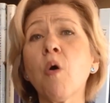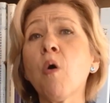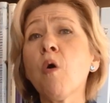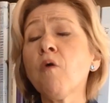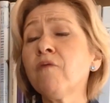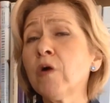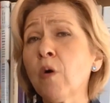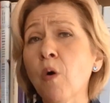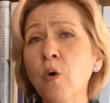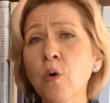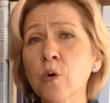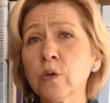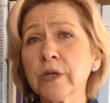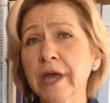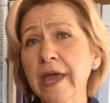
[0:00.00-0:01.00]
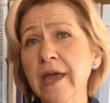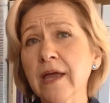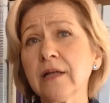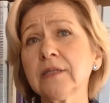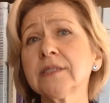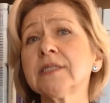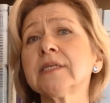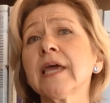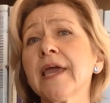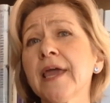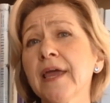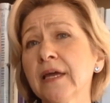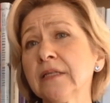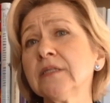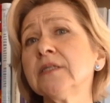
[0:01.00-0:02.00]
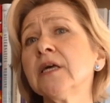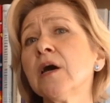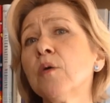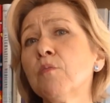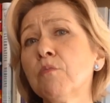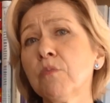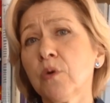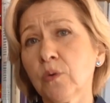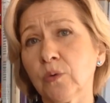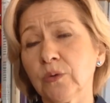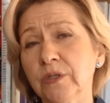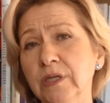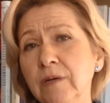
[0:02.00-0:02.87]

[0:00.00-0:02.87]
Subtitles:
overall health and mood.